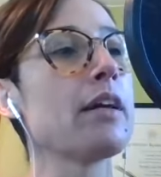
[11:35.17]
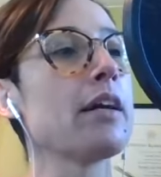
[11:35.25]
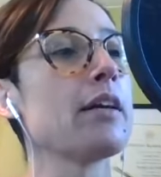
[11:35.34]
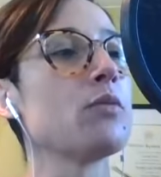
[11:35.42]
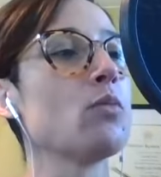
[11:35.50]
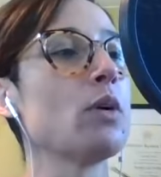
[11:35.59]

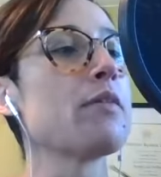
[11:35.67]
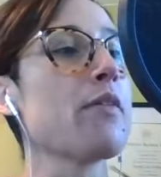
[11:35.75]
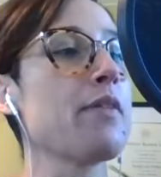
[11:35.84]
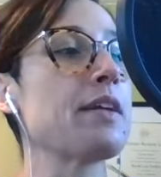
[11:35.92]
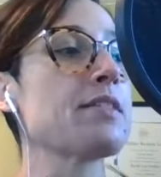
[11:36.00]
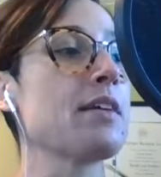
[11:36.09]
and one of the
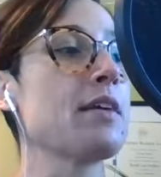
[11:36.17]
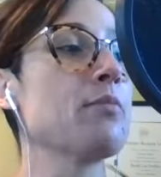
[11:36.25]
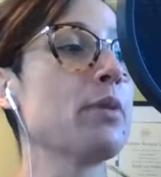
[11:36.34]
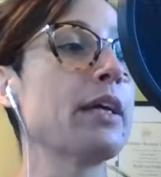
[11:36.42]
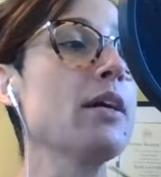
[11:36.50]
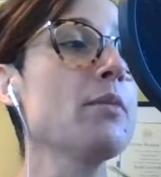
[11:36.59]
things I
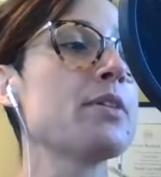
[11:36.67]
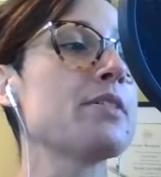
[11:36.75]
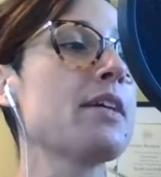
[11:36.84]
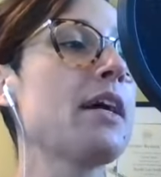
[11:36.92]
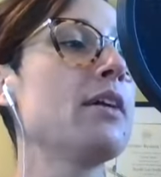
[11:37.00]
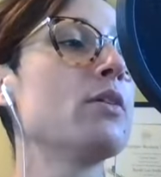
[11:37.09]
bring up is
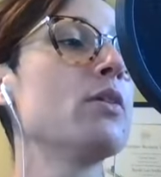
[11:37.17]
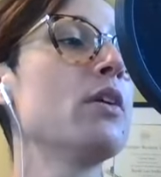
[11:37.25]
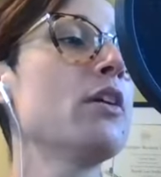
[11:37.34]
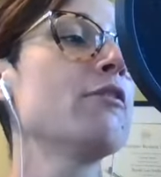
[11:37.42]
how